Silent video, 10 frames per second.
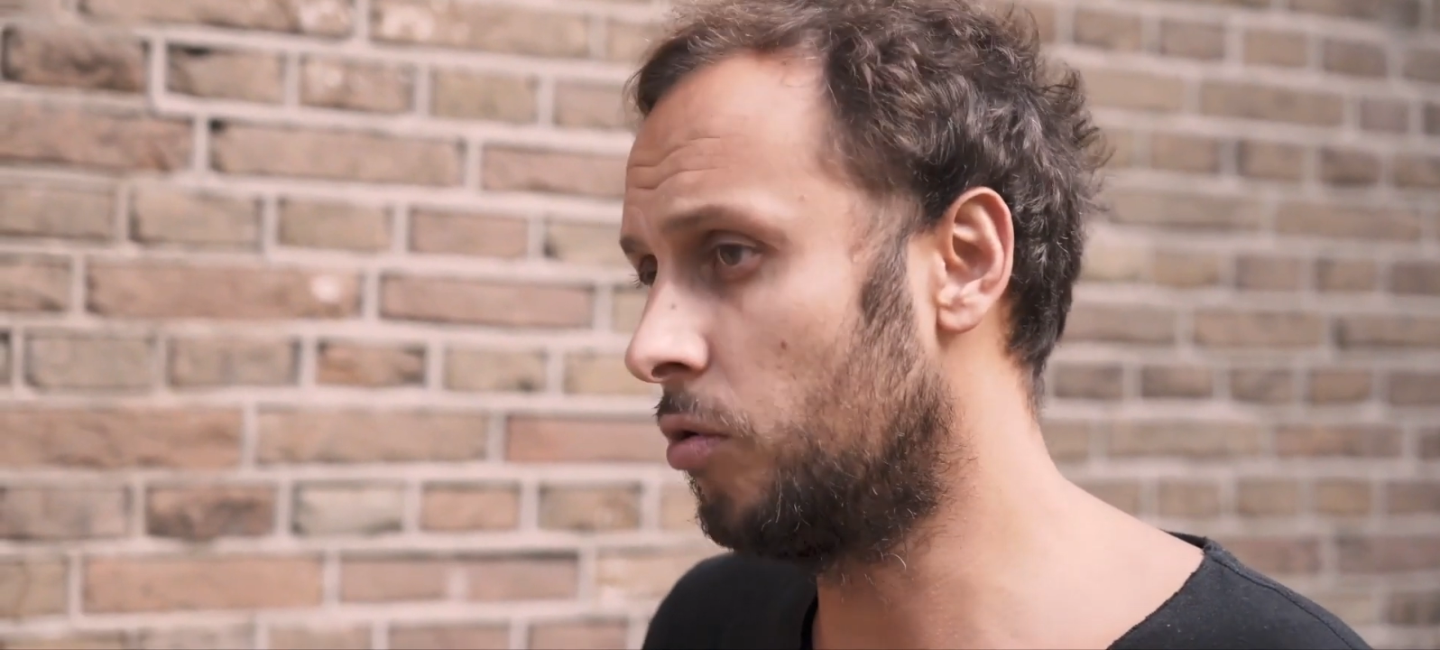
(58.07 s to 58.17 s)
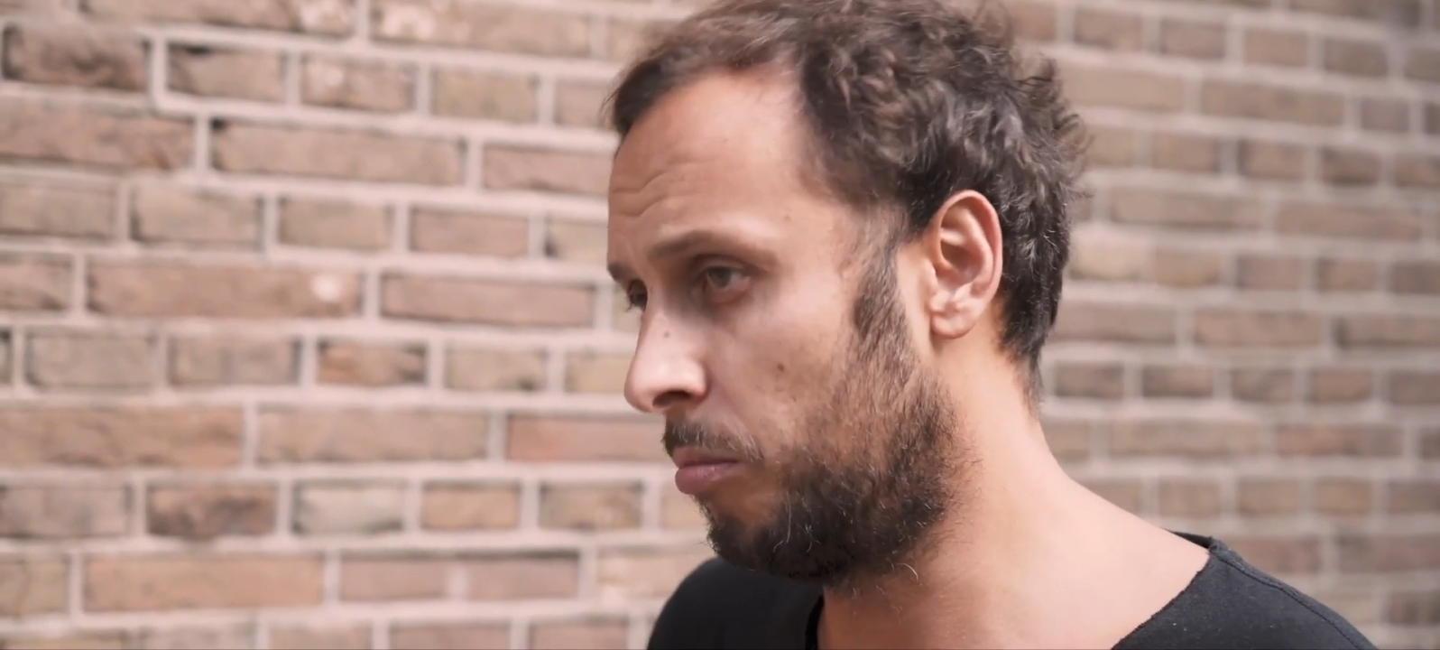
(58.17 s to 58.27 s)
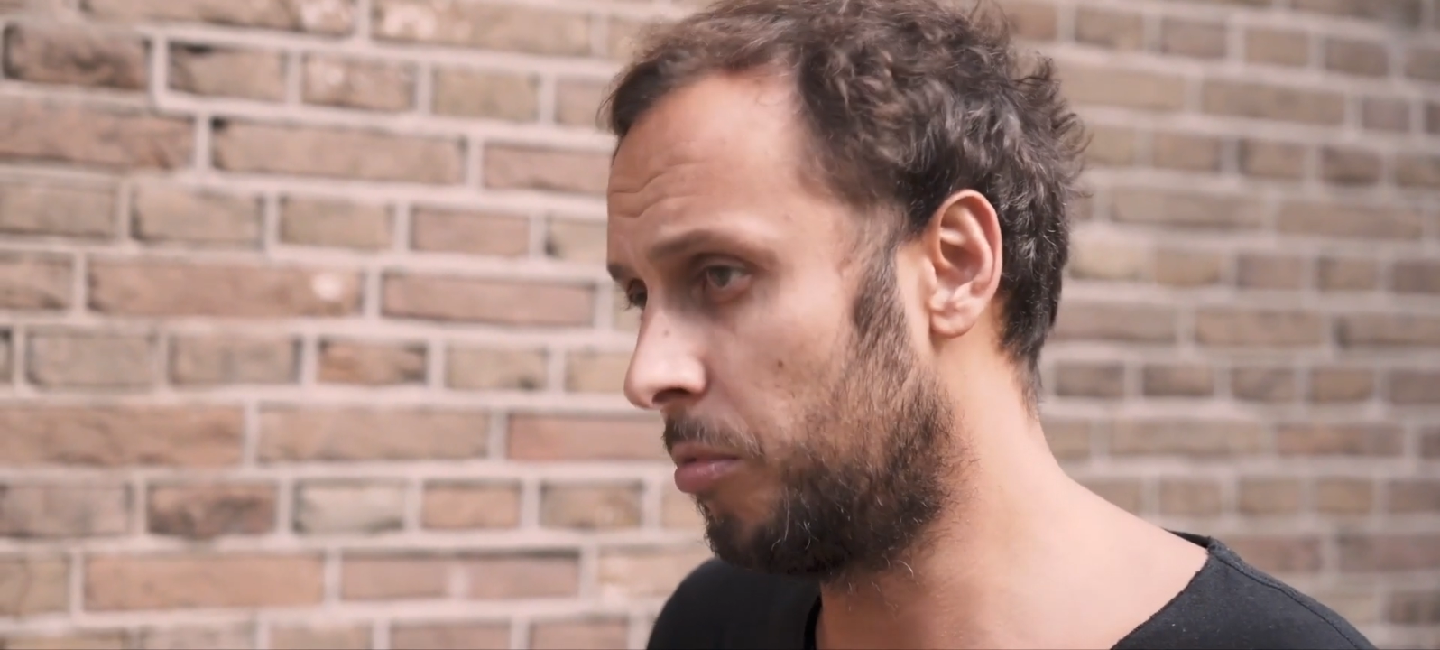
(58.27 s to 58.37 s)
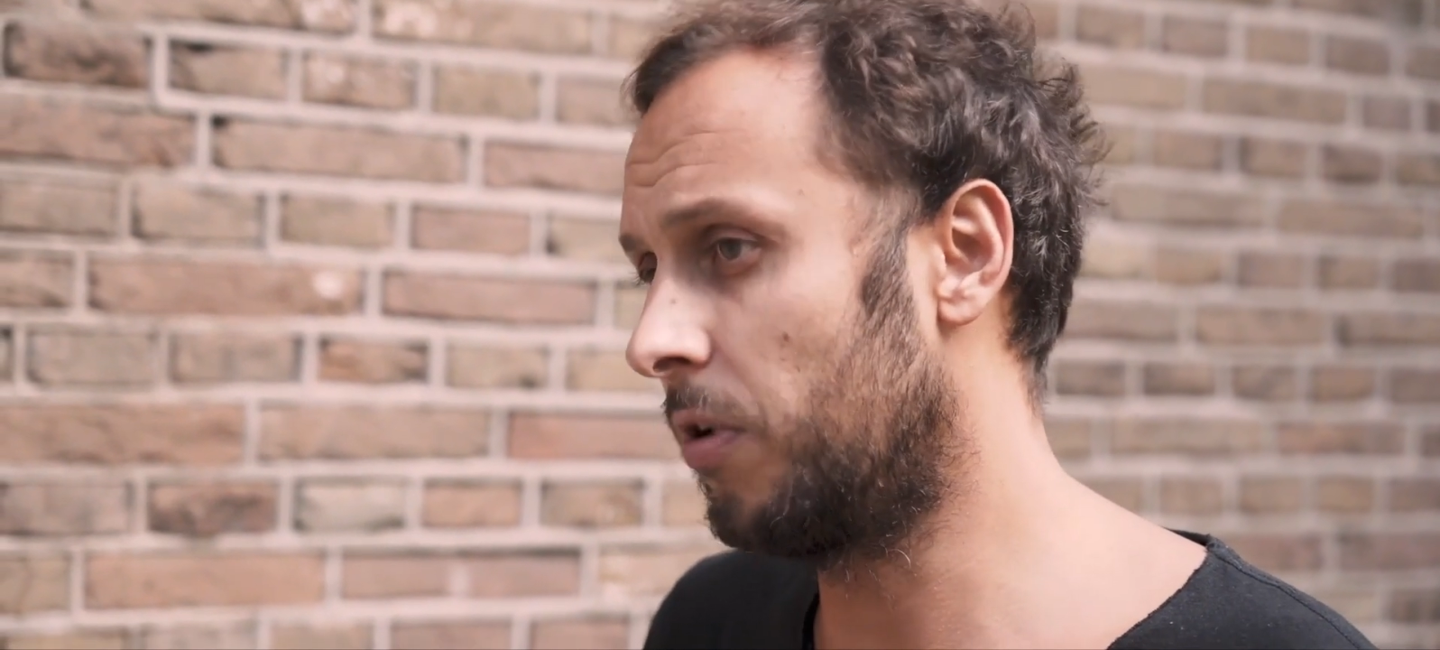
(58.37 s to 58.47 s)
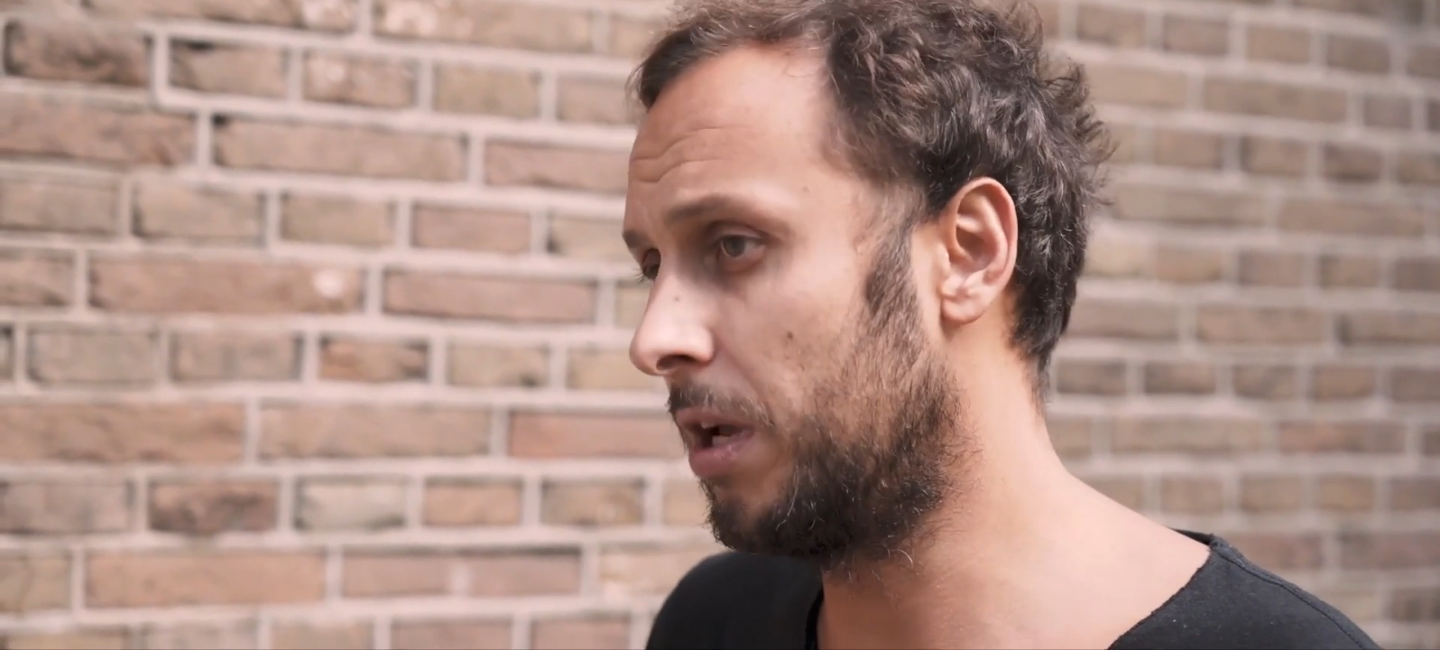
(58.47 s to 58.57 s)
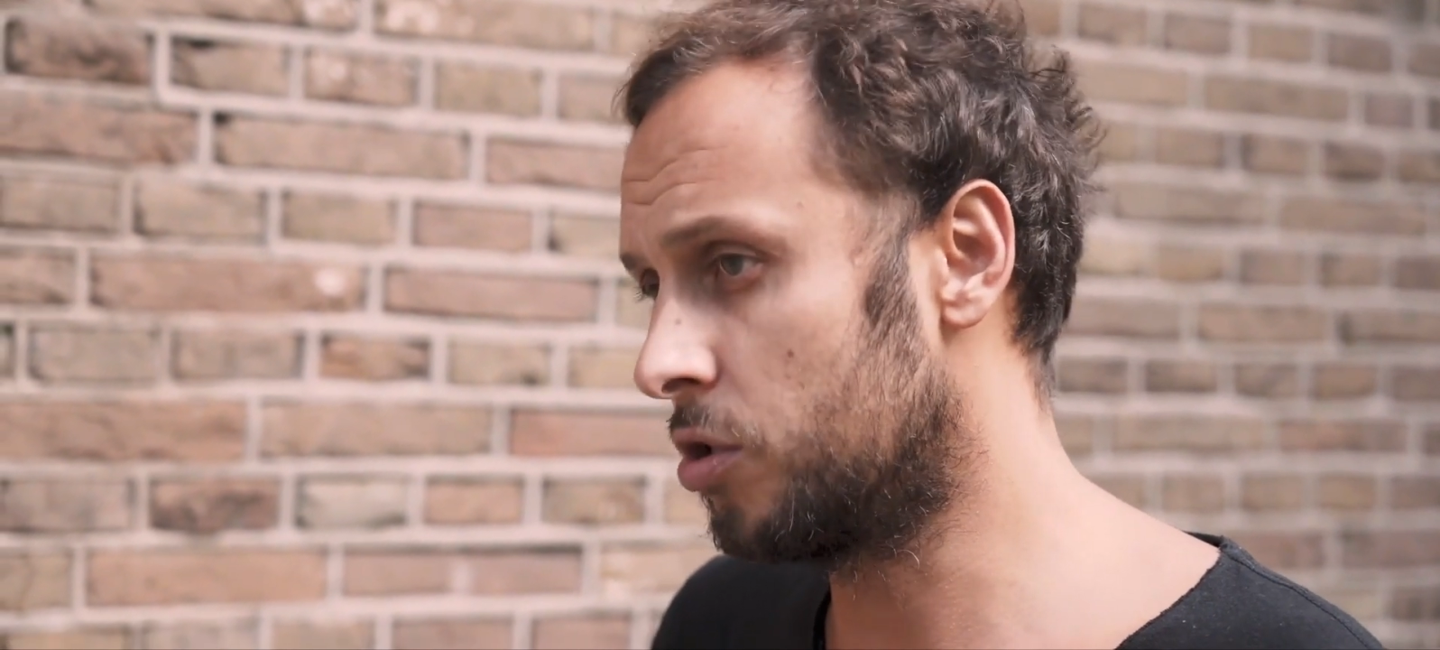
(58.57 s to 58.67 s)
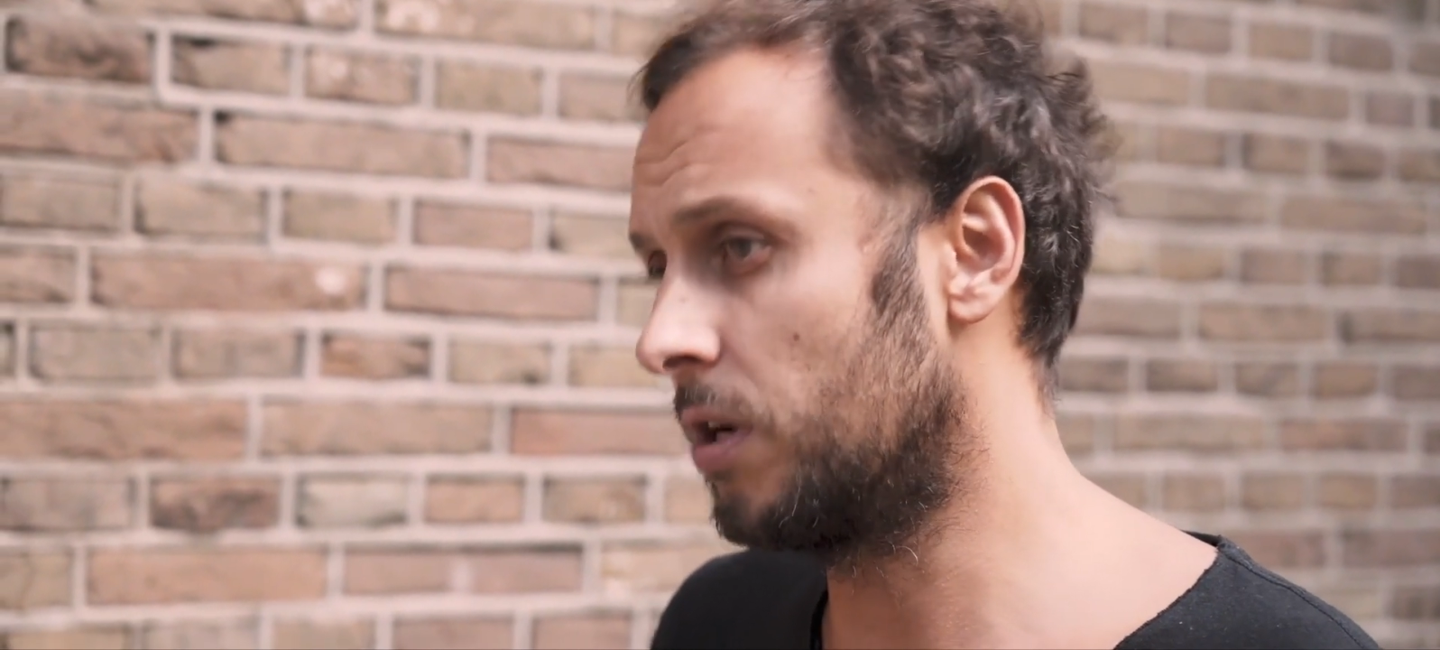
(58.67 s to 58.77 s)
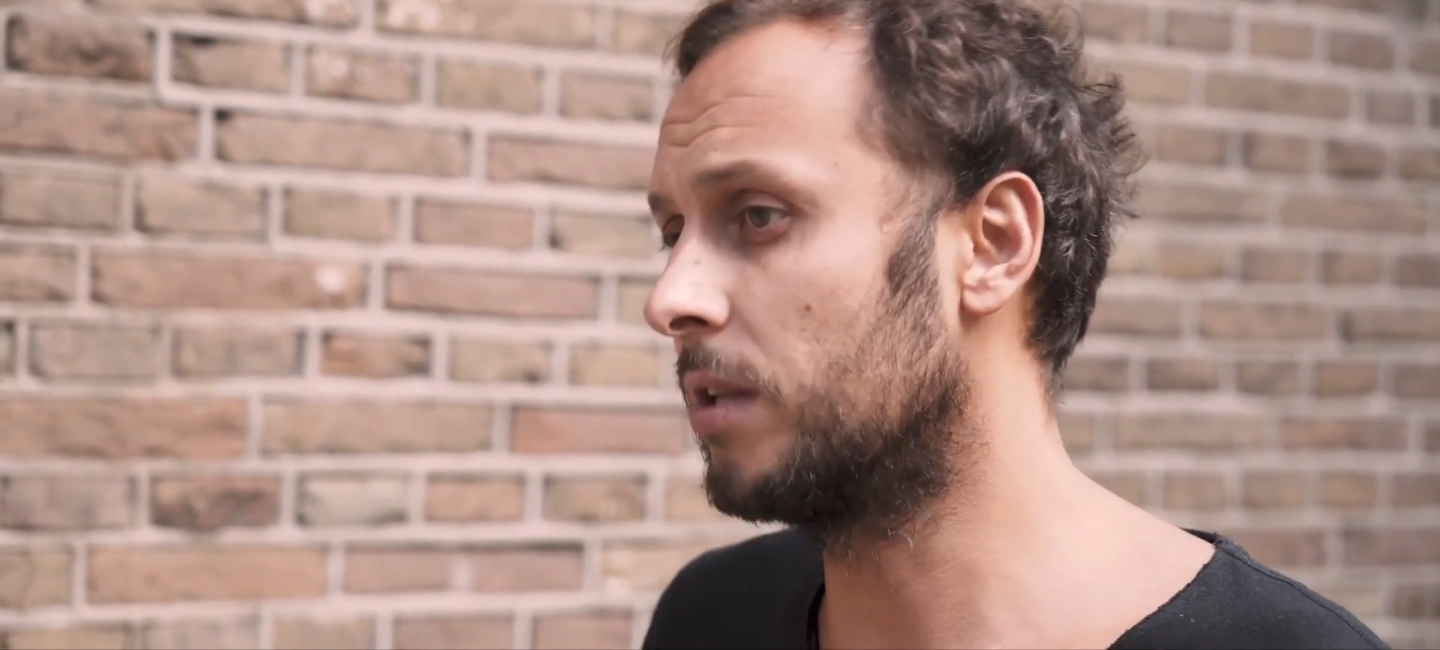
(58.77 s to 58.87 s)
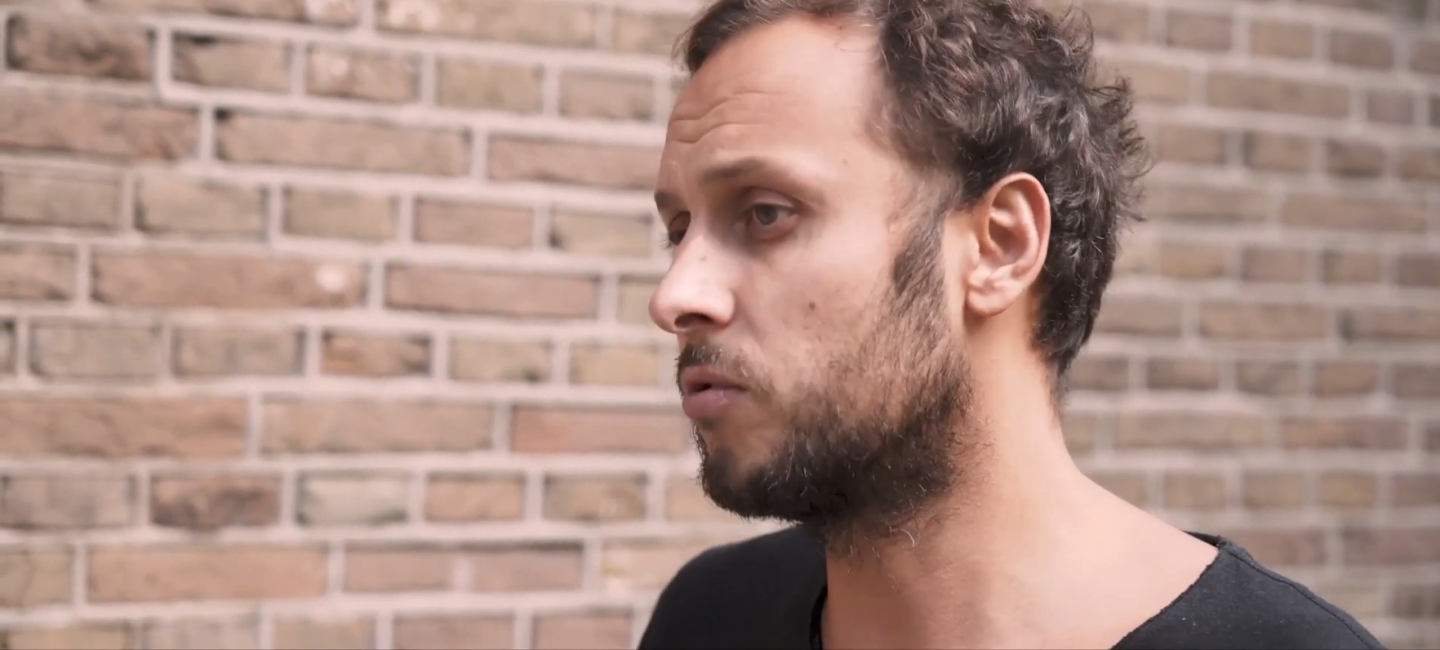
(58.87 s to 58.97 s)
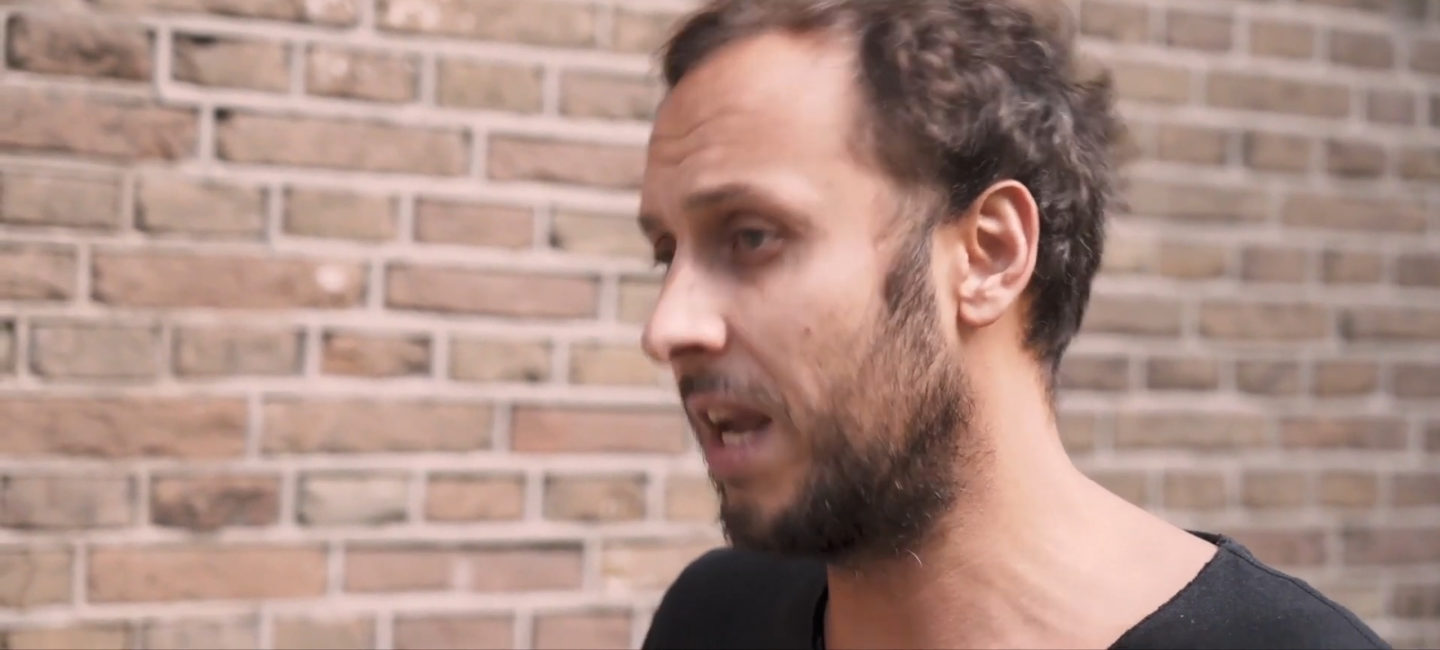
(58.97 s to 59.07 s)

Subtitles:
cooperation and